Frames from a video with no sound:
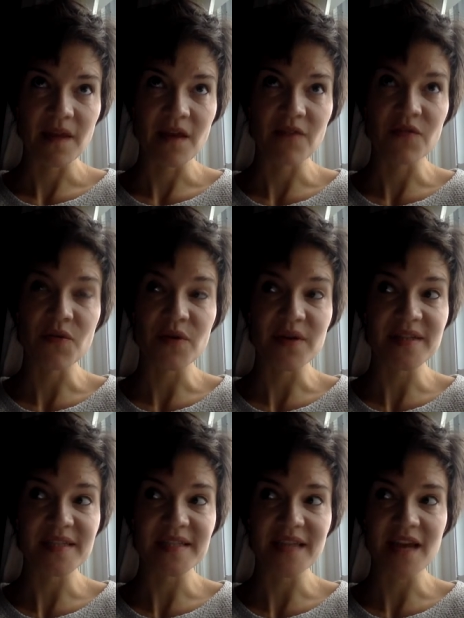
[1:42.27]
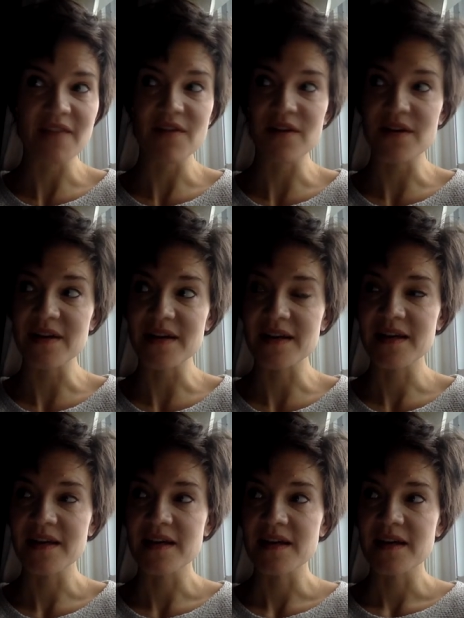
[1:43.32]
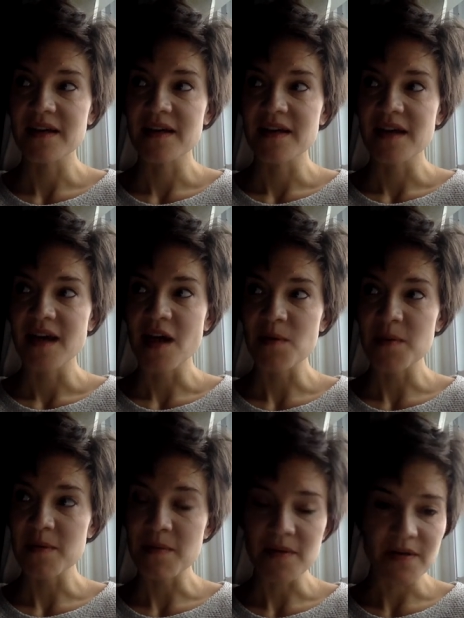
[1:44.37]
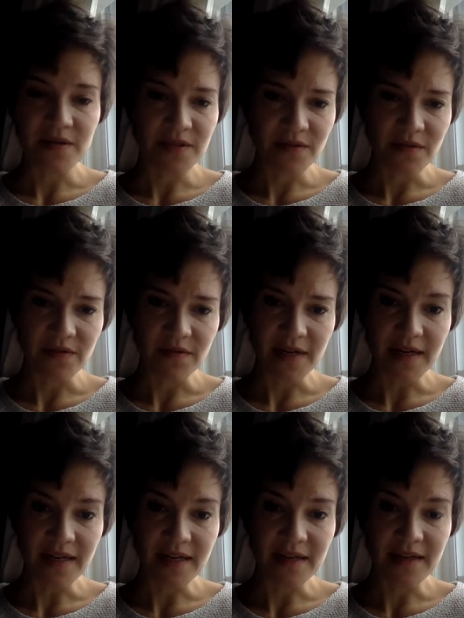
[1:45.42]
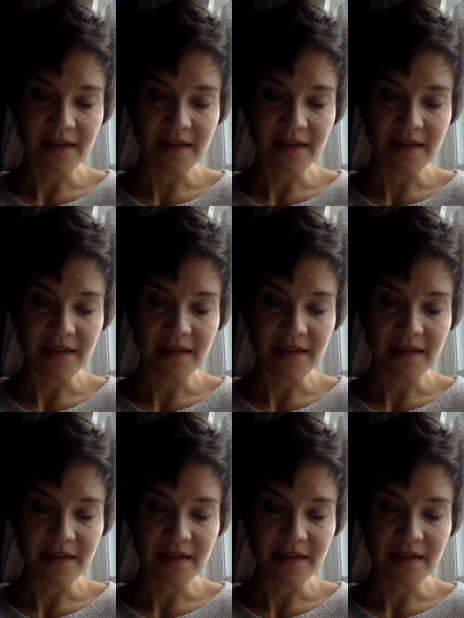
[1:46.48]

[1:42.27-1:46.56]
of course, I've heard how people are so afraid.